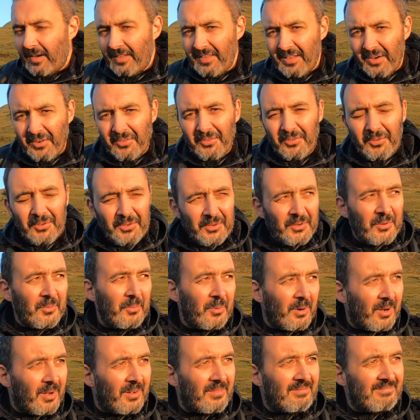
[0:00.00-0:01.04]
then I thought, you know
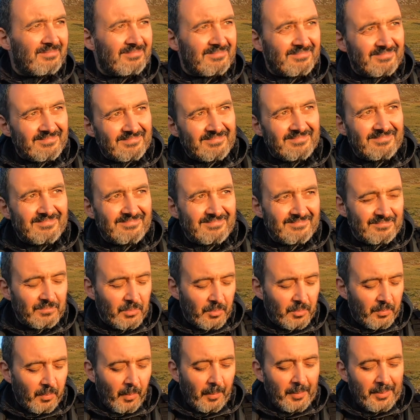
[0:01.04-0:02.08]
what?
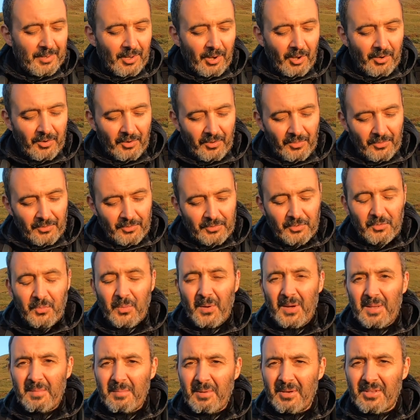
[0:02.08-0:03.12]
We've probably got another
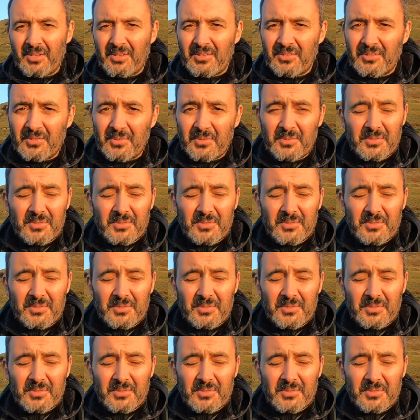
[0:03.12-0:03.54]
20 minutes or so.